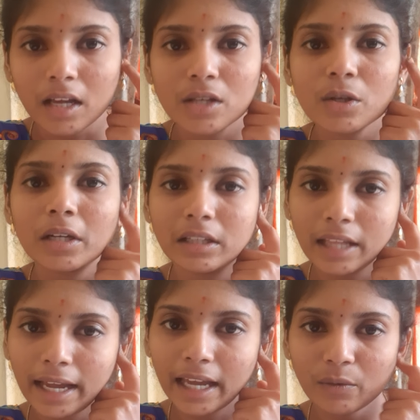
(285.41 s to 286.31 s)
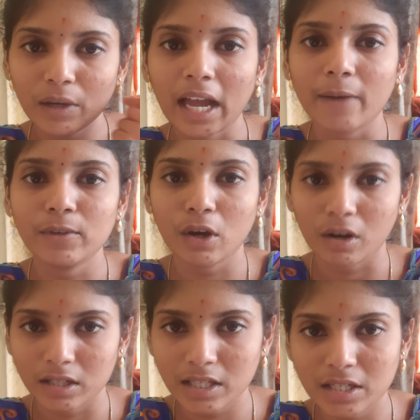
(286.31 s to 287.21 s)
So in the air we have the
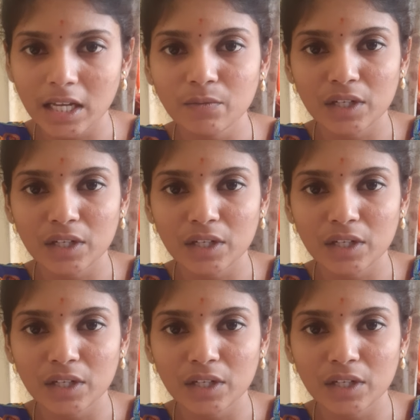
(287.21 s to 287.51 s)
oxygen,